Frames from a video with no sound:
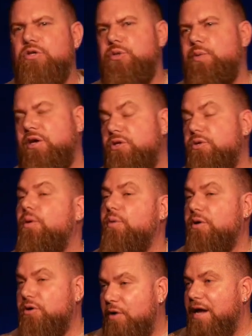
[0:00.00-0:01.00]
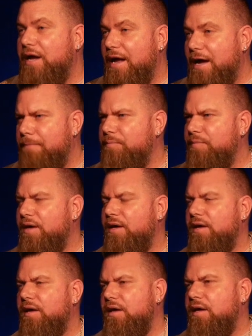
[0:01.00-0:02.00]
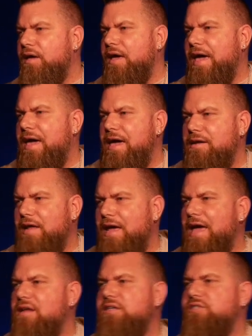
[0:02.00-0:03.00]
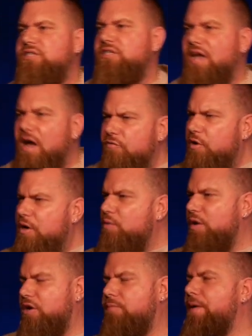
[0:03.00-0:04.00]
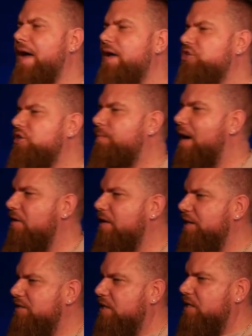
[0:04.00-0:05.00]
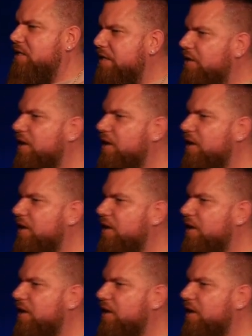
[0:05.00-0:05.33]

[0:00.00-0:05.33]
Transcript: so we can do what we're great at. And, and discovering what you're passionate about is a clear